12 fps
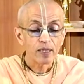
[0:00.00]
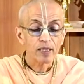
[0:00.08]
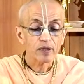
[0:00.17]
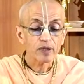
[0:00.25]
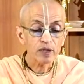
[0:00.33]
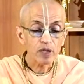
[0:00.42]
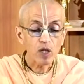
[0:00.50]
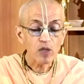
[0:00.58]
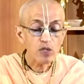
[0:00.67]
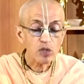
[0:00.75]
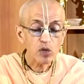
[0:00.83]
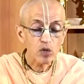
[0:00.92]
Krishna
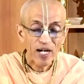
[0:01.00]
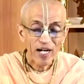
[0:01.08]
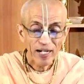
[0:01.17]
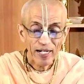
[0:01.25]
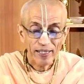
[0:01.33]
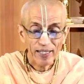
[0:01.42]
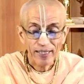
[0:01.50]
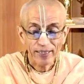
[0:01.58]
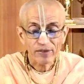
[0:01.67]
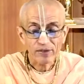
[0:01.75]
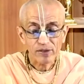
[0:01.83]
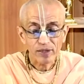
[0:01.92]
also
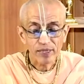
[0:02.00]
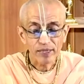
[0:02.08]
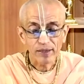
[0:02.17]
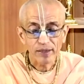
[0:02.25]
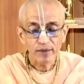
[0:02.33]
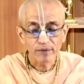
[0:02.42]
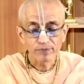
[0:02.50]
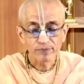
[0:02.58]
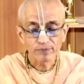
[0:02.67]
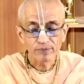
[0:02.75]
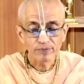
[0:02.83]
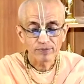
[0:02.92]
highlights in
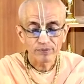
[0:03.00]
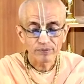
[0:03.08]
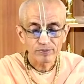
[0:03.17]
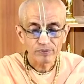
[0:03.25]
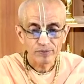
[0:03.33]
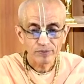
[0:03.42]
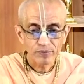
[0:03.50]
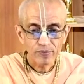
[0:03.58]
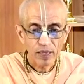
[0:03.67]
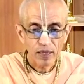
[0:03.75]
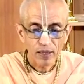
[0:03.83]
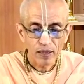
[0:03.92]

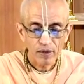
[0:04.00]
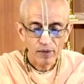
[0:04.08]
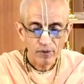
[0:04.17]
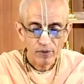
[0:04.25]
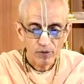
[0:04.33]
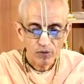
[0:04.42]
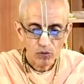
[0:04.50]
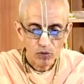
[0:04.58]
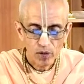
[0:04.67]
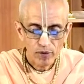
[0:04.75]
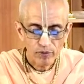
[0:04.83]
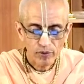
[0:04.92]
uh, one
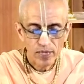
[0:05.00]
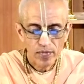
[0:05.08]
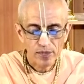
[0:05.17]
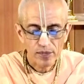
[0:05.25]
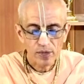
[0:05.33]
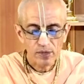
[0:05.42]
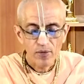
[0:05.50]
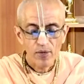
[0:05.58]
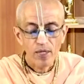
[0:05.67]
of the verses,